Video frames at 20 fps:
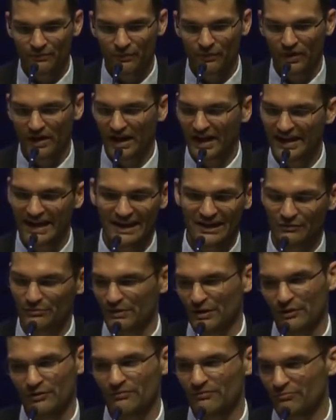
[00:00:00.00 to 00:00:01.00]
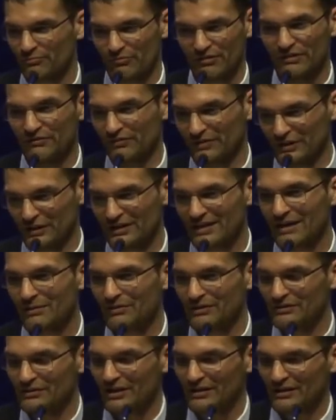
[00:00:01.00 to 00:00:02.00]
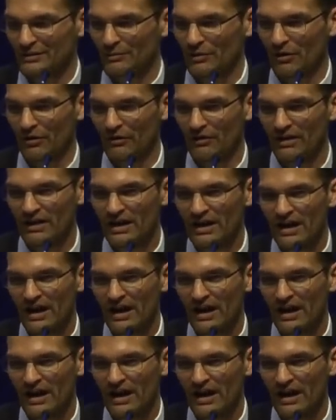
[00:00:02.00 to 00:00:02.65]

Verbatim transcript: well, I can't explain it briefly. You can come to the talk tomorrow.